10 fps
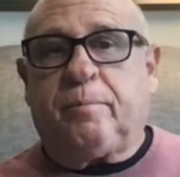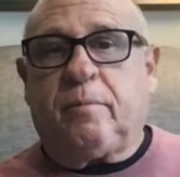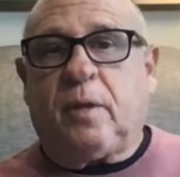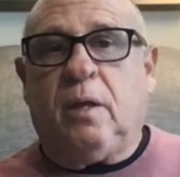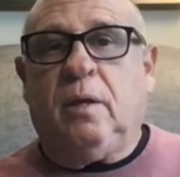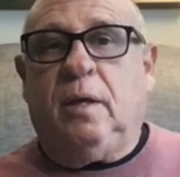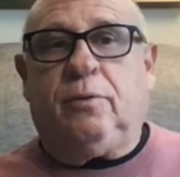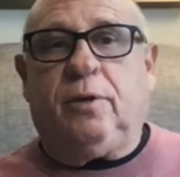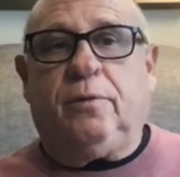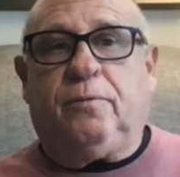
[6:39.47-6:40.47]
And so
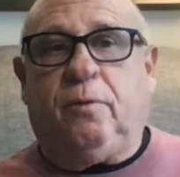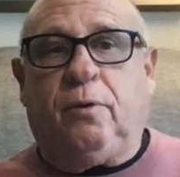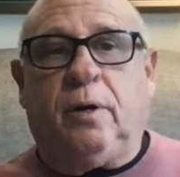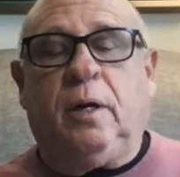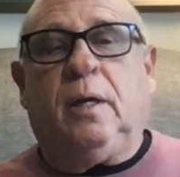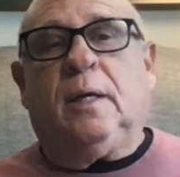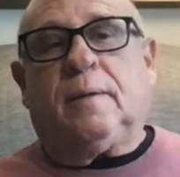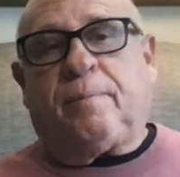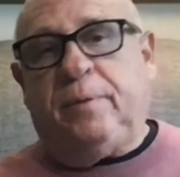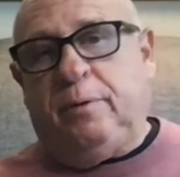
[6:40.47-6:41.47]
therefore you
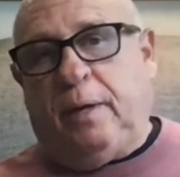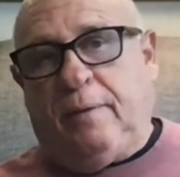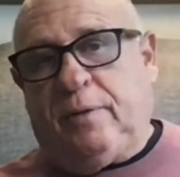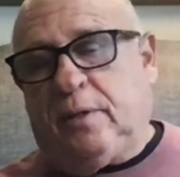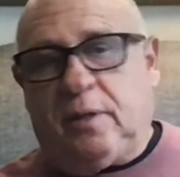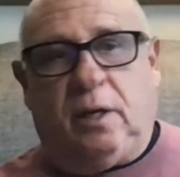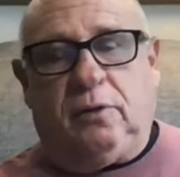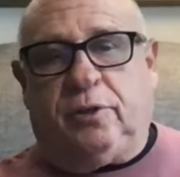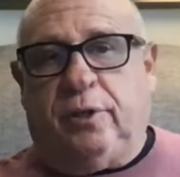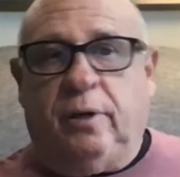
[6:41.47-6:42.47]
have this
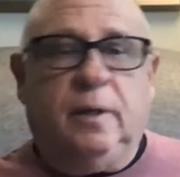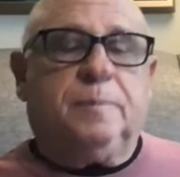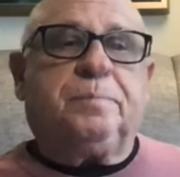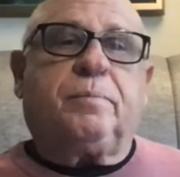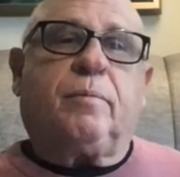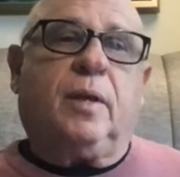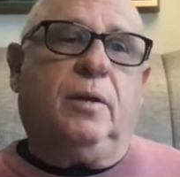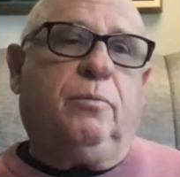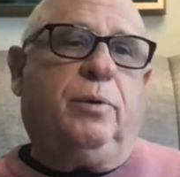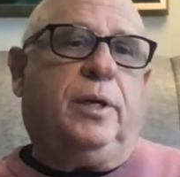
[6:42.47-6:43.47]
culture in
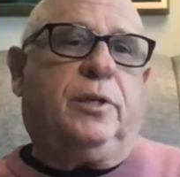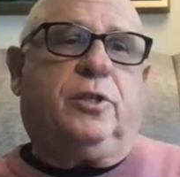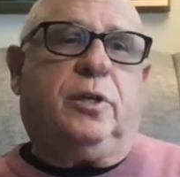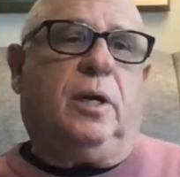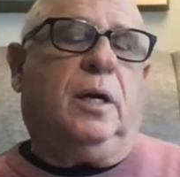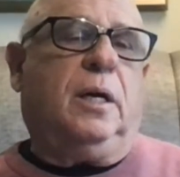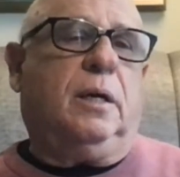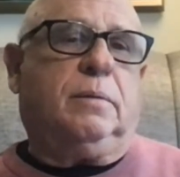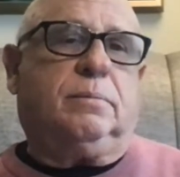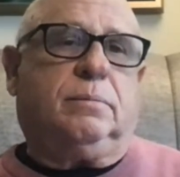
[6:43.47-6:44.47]
which,
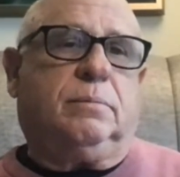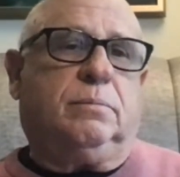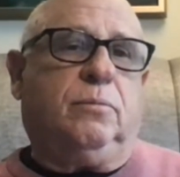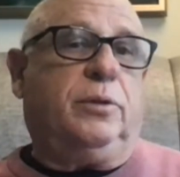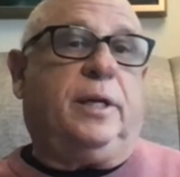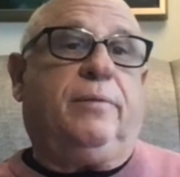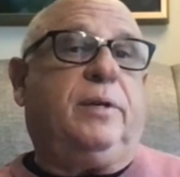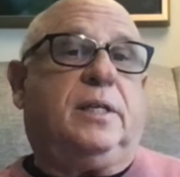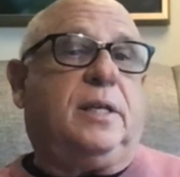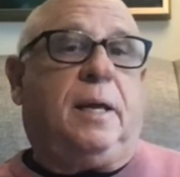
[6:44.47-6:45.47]
well, to give an
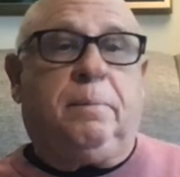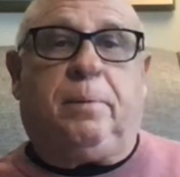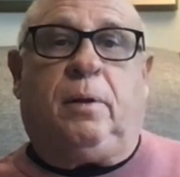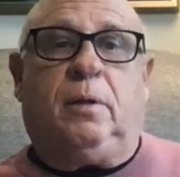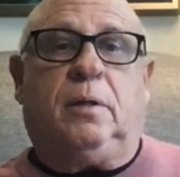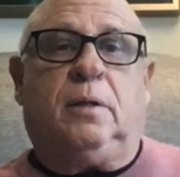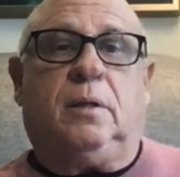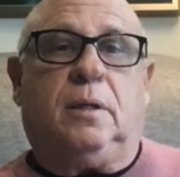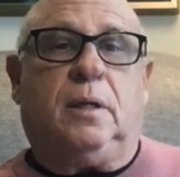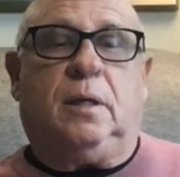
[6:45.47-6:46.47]
example,
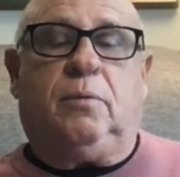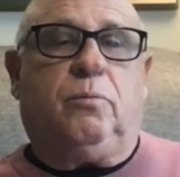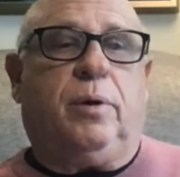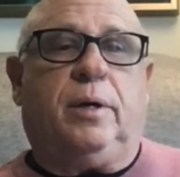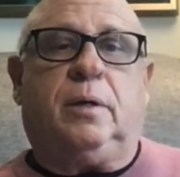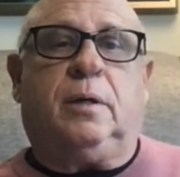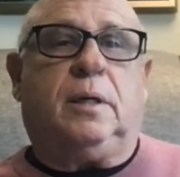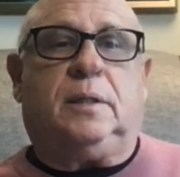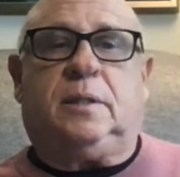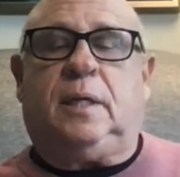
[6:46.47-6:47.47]
where let's
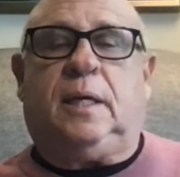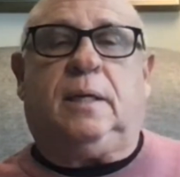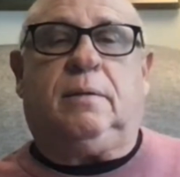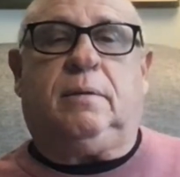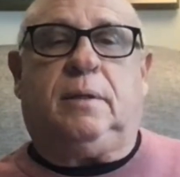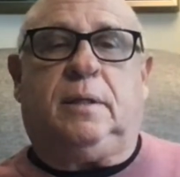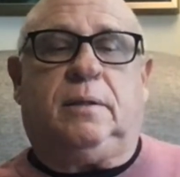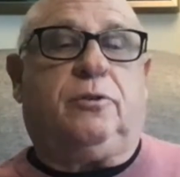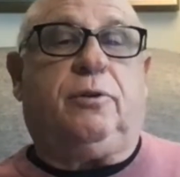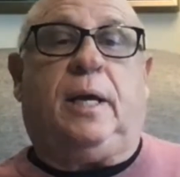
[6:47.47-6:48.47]
say the
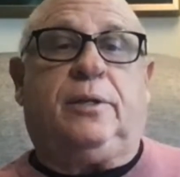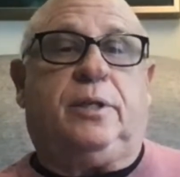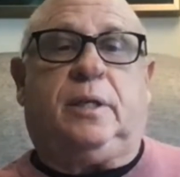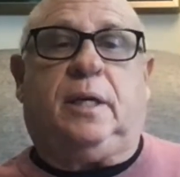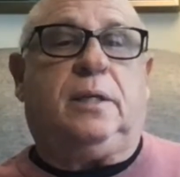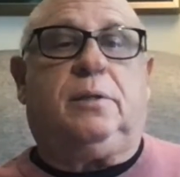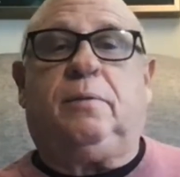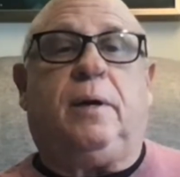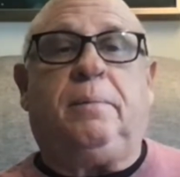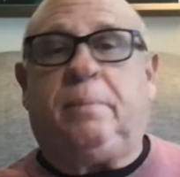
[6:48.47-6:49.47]
tragic case of
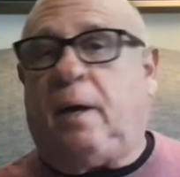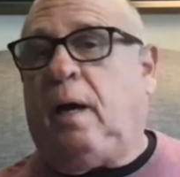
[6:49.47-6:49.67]
Amba,